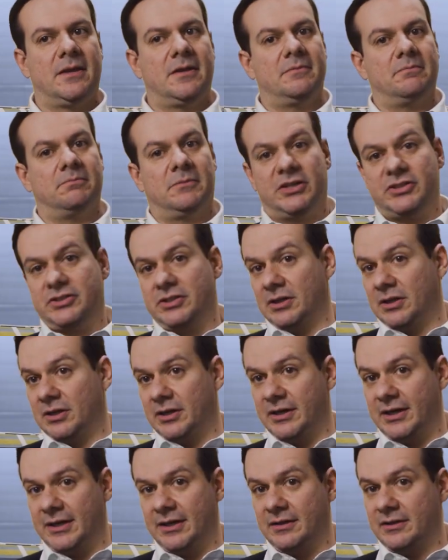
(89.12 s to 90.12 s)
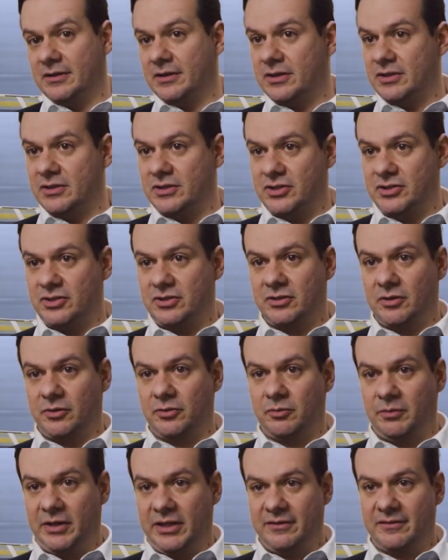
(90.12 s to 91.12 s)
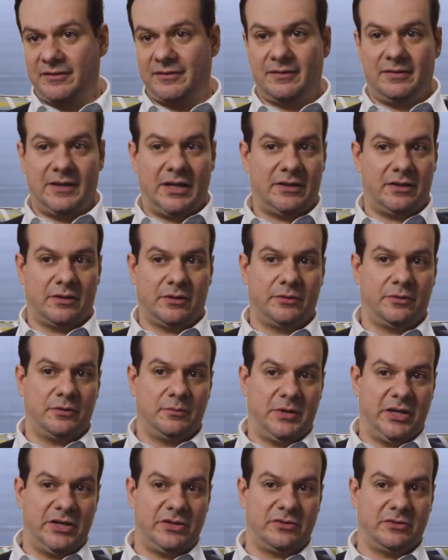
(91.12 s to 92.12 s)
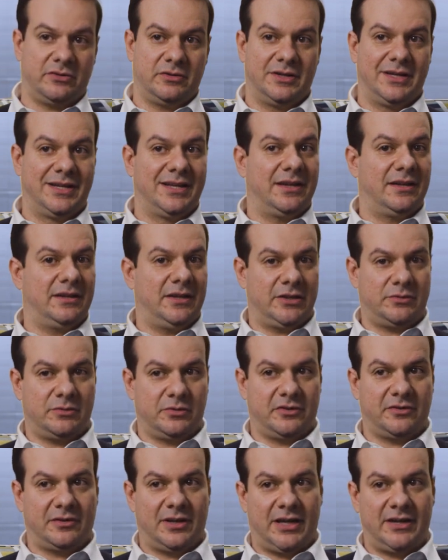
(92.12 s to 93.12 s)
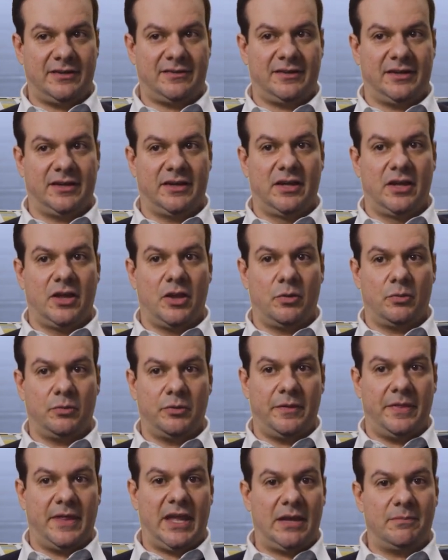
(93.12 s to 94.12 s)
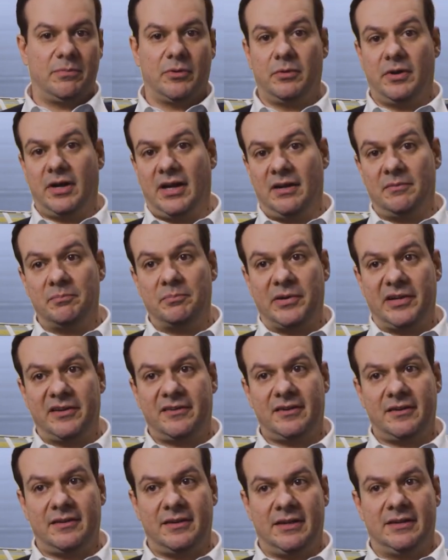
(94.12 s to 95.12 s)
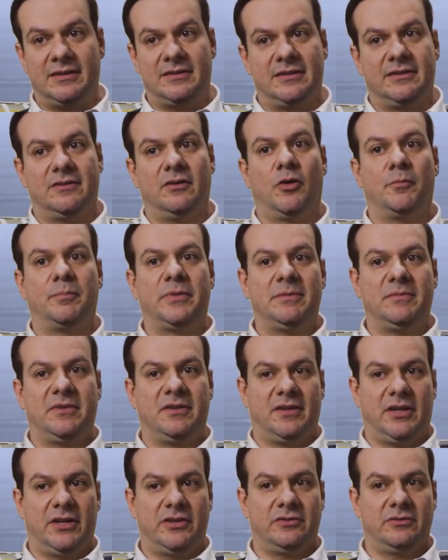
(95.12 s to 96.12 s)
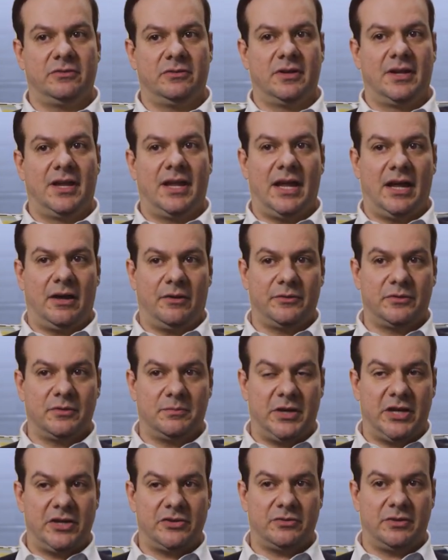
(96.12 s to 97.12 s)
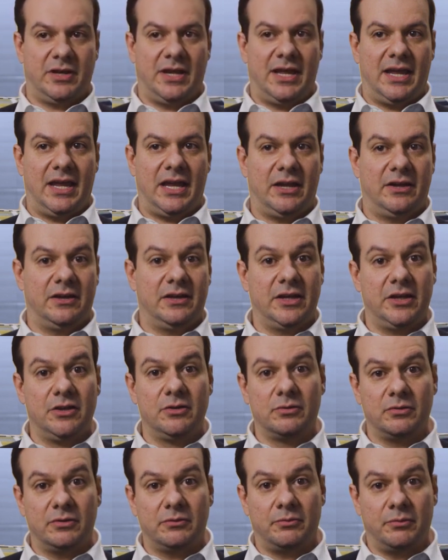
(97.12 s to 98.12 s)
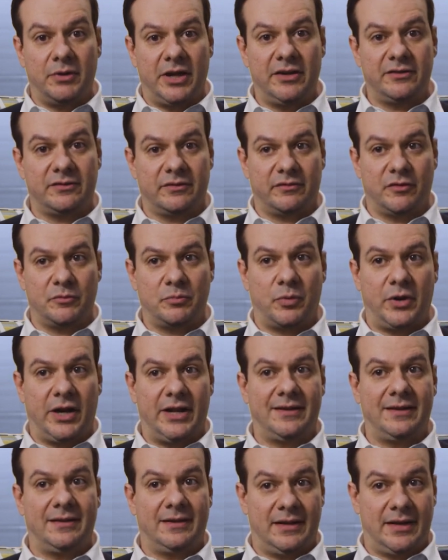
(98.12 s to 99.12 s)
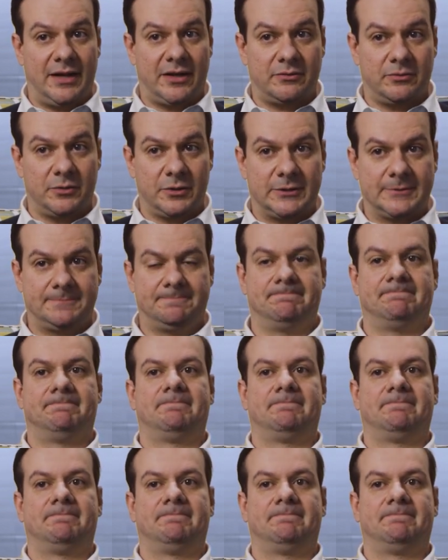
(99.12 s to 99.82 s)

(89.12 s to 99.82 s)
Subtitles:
Machine learning, digital twins, network automation, network slicing will enable unprecedented optimization, automation, and new ways of operating the network.